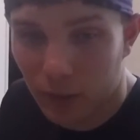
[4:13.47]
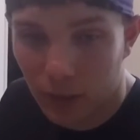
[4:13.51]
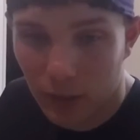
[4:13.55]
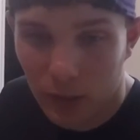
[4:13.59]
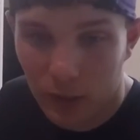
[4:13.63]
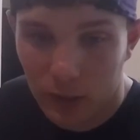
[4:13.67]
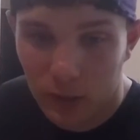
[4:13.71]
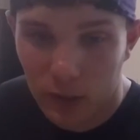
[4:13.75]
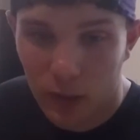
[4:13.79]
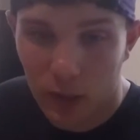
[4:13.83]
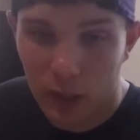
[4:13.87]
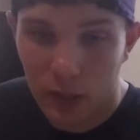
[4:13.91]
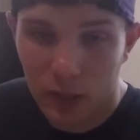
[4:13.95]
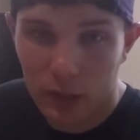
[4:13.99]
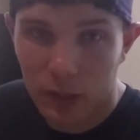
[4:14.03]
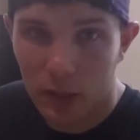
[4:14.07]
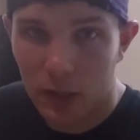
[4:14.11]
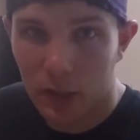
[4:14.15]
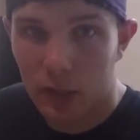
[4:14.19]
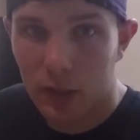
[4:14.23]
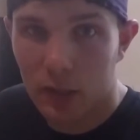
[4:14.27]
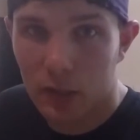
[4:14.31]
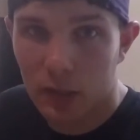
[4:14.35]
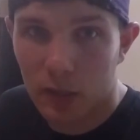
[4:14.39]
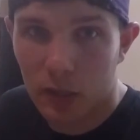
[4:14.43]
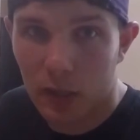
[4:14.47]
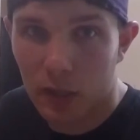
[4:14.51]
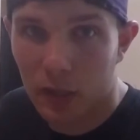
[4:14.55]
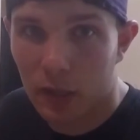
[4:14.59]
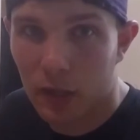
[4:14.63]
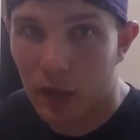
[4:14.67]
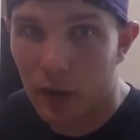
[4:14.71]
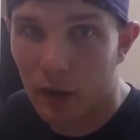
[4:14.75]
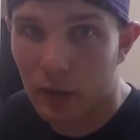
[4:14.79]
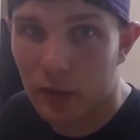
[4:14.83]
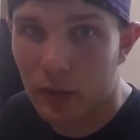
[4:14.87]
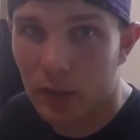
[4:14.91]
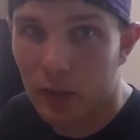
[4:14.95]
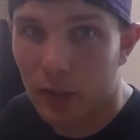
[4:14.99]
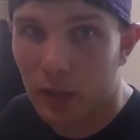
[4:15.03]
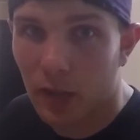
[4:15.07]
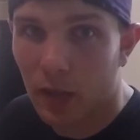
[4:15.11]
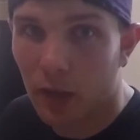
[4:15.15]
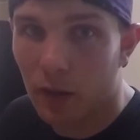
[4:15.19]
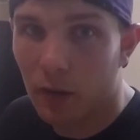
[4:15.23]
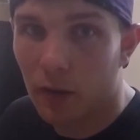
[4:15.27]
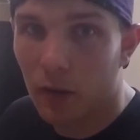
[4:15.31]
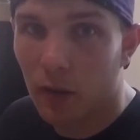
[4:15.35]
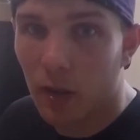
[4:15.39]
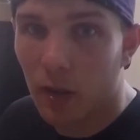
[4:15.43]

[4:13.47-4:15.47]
exhaust and carries it down.